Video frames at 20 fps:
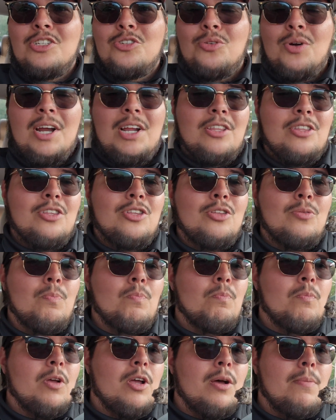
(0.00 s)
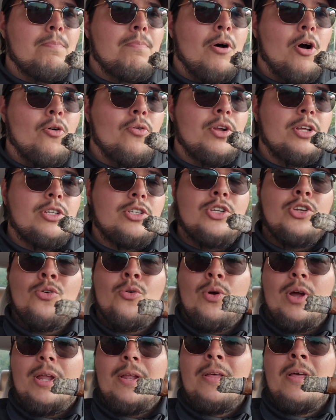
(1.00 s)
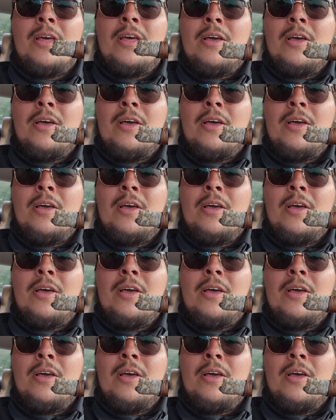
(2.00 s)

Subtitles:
strength component to it.